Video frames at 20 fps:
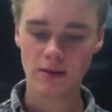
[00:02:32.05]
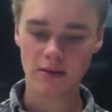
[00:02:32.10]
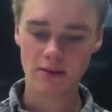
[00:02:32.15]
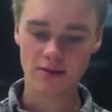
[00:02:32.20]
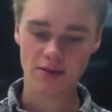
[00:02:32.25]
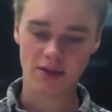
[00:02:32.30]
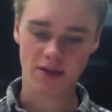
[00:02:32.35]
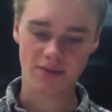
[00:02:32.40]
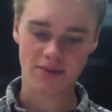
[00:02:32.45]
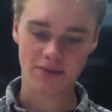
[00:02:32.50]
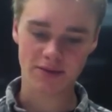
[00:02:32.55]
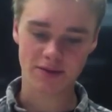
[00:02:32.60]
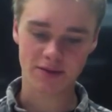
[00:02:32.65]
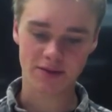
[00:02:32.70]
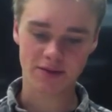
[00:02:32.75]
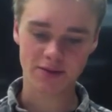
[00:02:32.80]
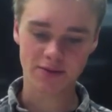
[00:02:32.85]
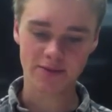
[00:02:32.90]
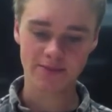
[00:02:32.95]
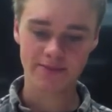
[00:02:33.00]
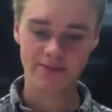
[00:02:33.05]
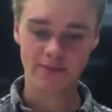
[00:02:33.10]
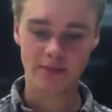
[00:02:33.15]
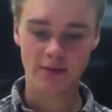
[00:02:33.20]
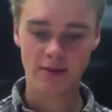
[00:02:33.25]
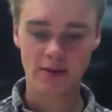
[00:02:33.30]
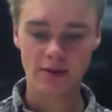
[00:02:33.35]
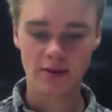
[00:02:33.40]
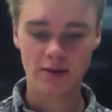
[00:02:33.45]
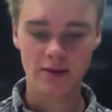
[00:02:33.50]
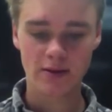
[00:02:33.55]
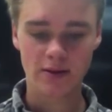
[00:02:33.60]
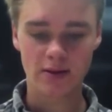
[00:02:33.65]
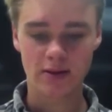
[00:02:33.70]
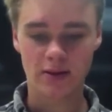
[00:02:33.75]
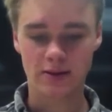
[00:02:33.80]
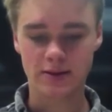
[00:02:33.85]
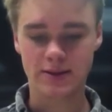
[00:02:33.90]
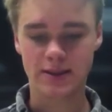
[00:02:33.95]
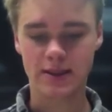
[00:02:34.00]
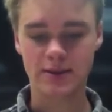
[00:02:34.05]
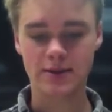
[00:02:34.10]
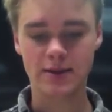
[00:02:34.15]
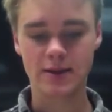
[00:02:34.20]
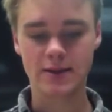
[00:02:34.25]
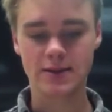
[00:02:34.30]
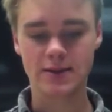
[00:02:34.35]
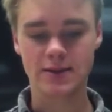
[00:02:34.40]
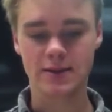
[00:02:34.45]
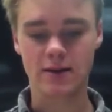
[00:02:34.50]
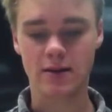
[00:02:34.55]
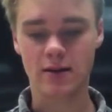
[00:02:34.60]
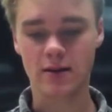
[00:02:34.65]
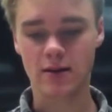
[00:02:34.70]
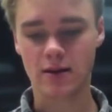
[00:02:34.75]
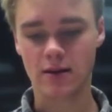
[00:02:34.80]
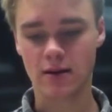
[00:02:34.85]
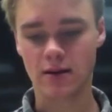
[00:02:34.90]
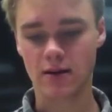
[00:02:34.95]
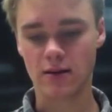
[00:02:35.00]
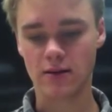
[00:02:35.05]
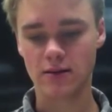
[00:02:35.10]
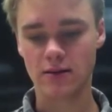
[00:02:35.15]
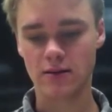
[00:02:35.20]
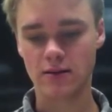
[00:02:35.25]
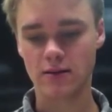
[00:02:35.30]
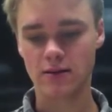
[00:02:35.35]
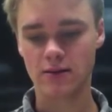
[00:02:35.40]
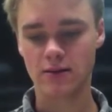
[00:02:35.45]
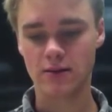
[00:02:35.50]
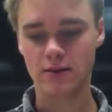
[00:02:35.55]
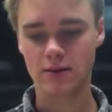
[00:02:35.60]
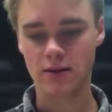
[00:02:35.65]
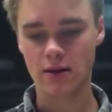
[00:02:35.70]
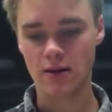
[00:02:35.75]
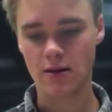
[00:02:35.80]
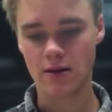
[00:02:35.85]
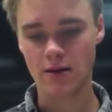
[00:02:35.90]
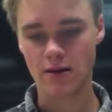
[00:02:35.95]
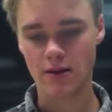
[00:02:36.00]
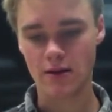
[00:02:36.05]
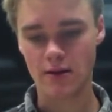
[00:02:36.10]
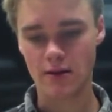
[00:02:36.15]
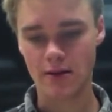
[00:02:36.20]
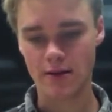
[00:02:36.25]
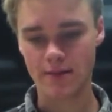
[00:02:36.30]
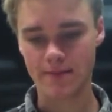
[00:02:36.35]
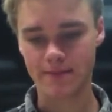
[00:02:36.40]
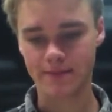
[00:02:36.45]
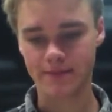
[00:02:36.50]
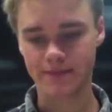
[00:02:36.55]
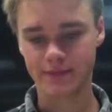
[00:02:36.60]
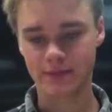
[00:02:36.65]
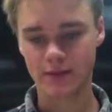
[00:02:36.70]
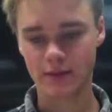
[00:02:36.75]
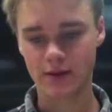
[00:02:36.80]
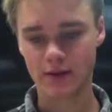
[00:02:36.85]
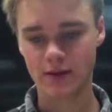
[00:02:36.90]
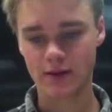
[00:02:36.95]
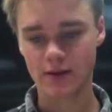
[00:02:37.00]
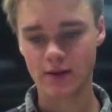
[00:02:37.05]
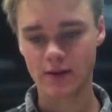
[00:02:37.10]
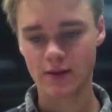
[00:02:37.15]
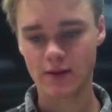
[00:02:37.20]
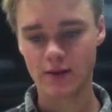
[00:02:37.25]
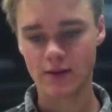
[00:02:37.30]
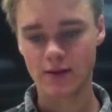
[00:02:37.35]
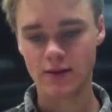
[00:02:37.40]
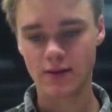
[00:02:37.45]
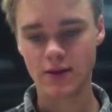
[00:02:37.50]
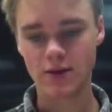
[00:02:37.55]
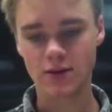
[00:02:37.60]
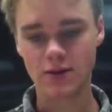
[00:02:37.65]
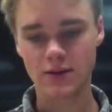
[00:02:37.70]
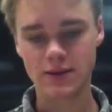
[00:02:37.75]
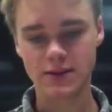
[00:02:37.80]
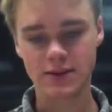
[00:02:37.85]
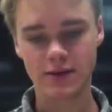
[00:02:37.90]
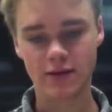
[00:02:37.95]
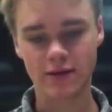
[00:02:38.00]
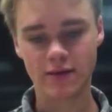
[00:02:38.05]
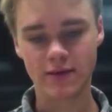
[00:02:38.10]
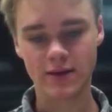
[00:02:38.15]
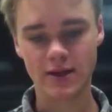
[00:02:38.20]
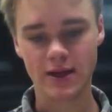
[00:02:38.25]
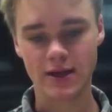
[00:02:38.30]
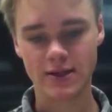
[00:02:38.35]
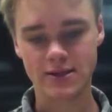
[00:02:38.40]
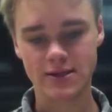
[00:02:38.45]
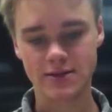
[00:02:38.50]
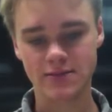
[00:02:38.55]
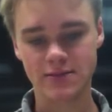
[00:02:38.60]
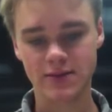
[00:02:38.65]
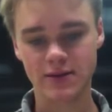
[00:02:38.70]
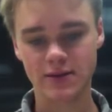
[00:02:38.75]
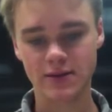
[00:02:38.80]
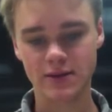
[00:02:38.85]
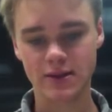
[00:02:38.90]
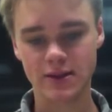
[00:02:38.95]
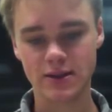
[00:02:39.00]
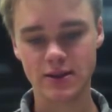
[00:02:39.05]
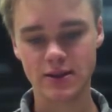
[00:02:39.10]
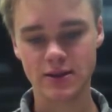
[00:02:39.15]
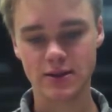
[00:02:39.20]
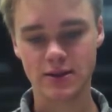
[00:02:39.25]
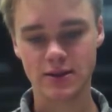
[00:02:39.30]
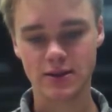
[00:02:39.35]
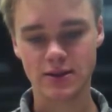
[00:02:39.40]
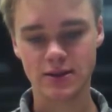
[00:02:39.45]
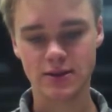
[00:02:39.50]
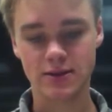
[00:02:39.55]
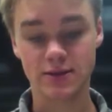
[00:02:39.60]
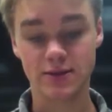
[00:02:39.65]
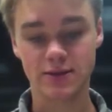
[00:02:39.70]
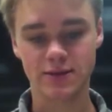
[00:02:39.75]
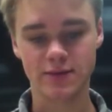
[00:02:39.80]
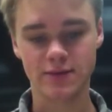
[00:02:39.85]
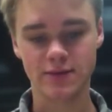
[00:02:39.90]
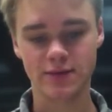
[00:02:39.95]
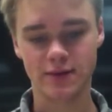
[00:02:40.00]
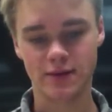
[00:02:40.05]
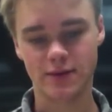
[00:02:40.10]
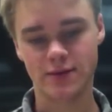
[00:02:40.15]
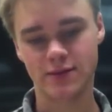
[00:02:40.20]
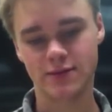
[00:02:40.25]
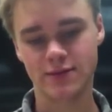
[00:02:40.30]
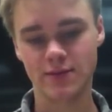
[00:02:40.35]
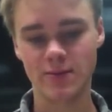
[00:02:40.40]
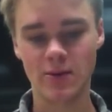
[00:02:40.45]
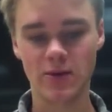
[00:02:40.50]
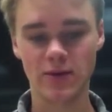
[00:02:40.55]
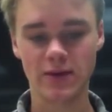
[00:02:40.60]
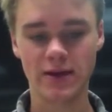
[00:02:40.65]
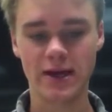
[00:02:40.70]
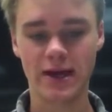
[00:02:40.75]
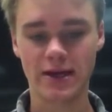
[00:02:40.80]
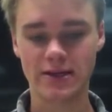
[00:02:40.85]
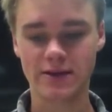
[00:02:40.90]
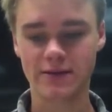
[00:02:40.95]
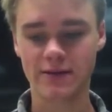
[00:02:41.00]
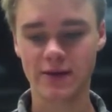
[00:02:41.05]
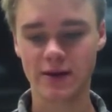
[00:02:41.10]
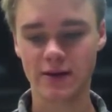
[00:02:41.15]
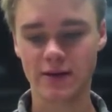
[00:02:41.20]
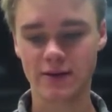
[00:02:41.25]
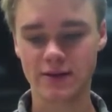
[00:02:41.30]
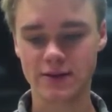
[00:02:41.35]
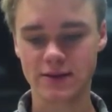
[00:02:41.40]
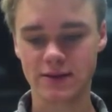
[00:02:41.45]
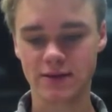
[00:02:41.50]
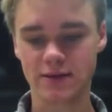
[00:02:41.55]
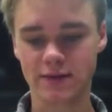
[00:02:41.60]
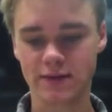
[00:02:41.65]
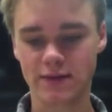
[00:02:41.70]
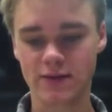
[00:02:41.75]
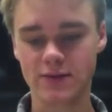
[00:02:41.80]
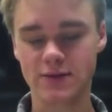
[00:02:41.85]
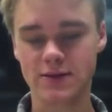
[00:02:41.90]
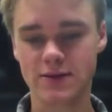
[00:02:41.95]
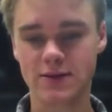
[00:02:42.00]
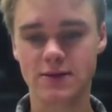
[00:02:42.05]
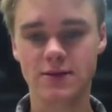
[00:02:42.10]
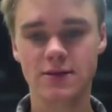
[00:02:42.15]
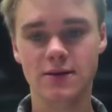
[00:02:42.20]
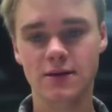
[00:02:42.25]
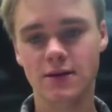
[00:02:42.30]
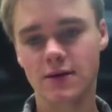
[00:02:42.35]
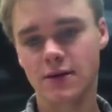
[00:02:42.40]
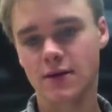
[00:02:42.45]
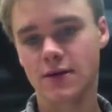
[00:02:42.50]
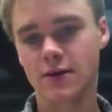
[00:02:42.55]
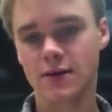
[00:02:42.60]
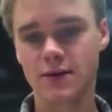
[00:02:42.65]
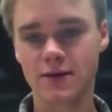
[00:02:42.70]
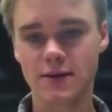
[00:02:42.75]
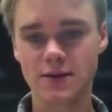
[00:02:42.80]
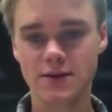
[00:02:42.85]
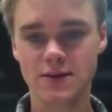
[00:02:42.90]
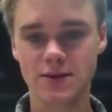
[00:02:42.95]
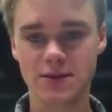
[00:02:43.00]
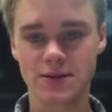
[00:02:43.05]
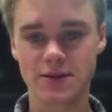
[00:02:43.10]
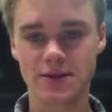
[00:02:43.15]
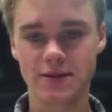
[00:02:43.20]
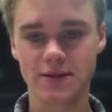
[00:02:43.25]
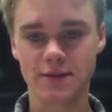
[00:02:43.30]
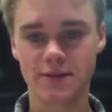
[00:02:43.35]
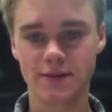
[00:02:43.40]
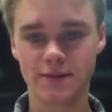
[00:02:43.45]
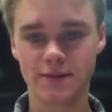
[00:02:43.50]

Chapter 2, 10 Days in Hong Kong. The U.S. government has the ability to remotely activate all cell phones. This was a